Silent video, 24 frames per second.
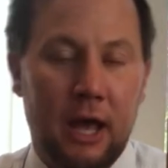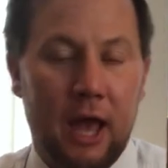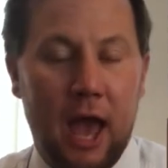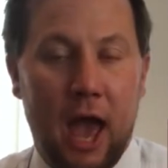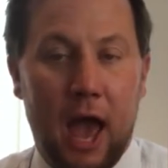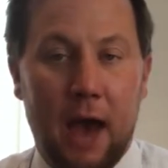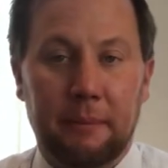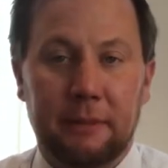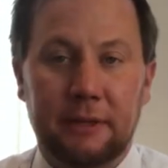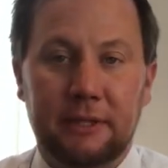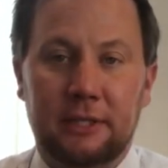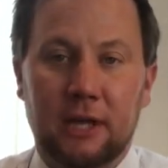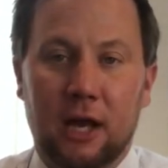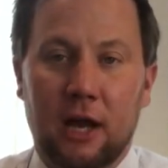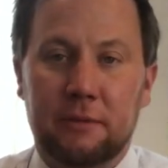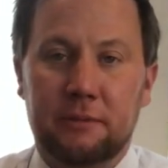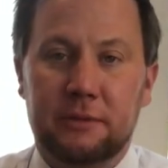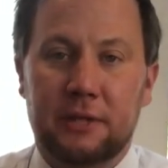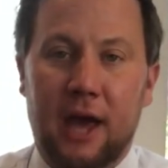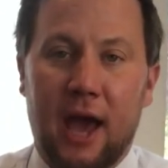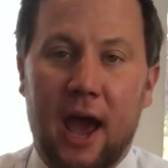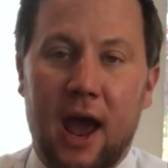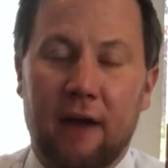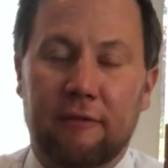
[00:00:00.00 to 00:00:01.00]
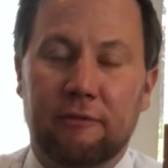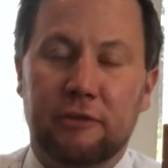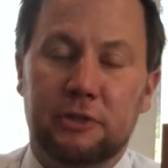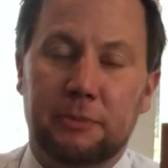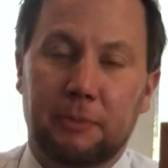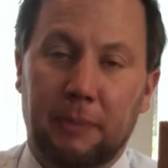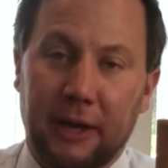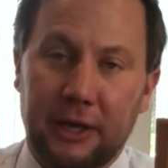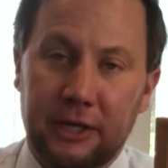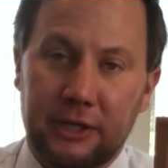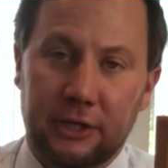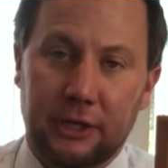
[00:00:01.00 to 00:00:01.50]
How many times the
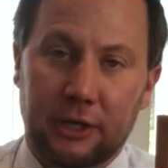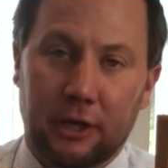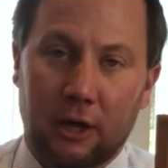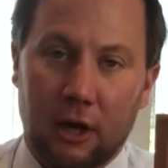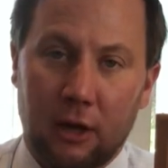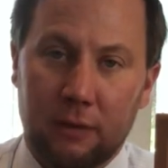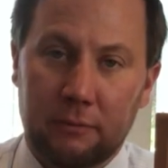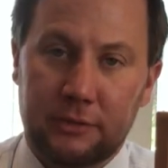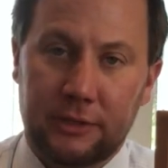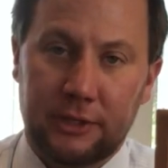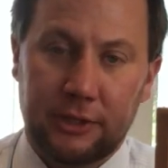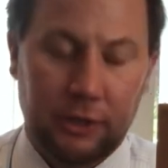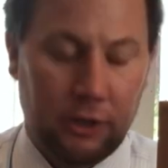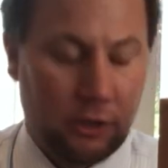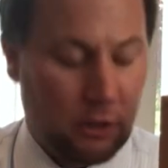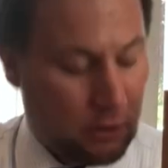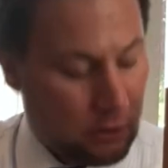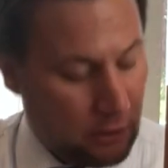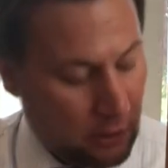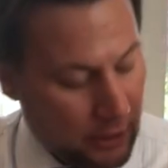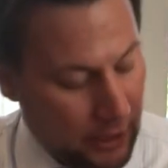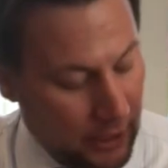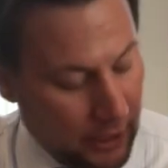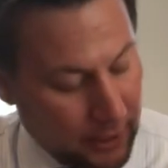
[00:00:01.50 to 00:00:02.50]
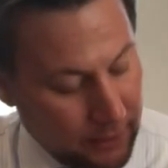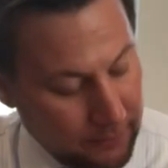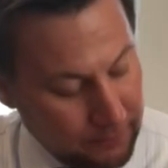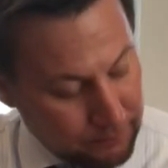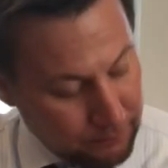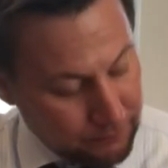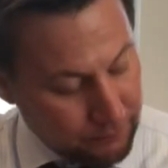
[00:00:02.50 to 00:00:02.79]
average patient comes into your clinic.